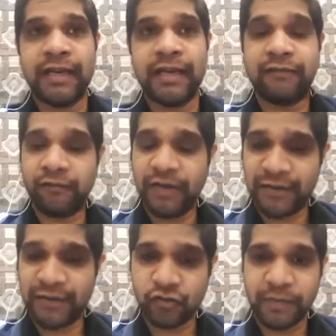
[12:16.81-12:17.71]
Even we
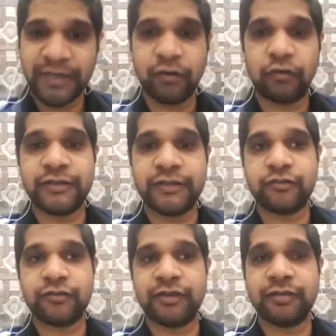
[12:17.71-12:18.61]
have so many local
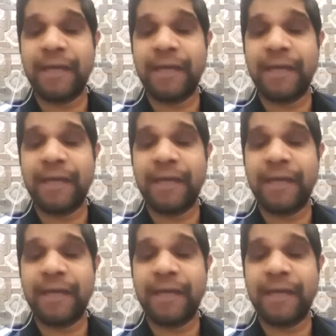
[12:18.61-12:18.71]
students.